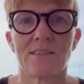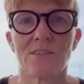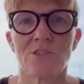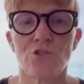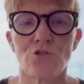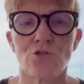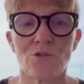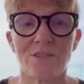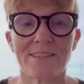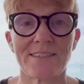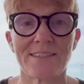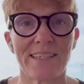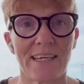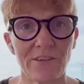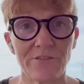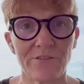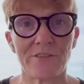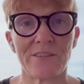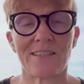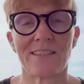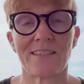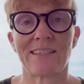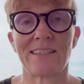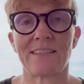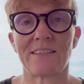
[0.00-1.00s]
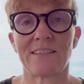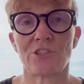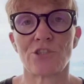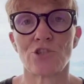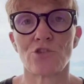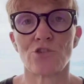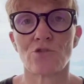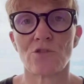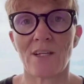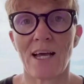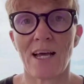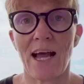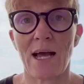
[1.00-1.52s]
you definitely
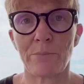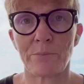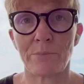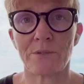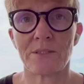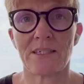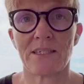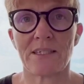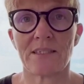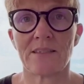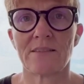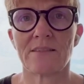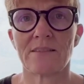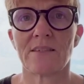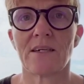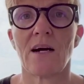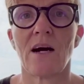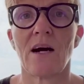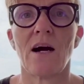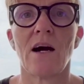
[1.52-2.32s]
should update